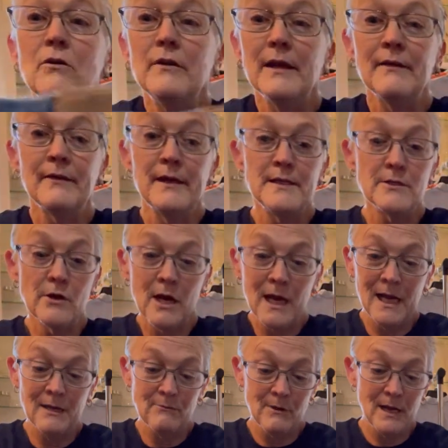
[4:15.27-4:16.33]
Now, these are
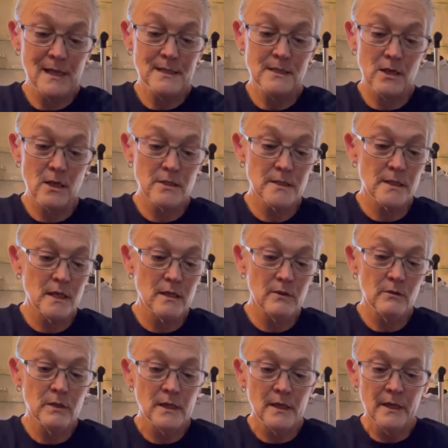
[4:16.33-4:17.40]
high-rise
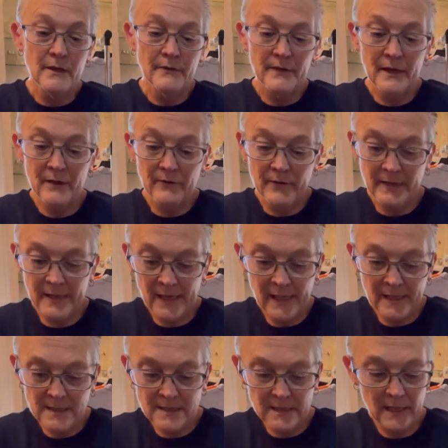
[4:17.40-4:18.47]
also. They are the
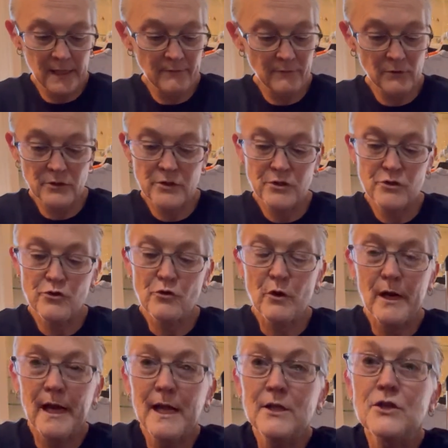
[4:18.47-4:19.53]
next level
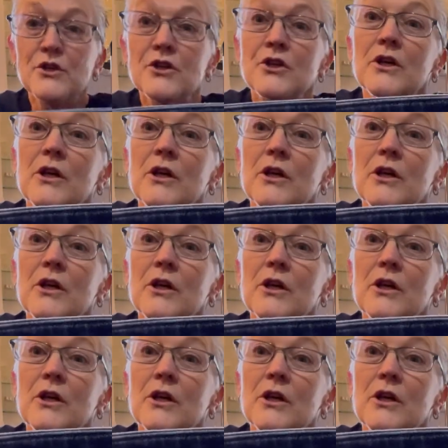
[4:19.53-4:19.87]
stretch.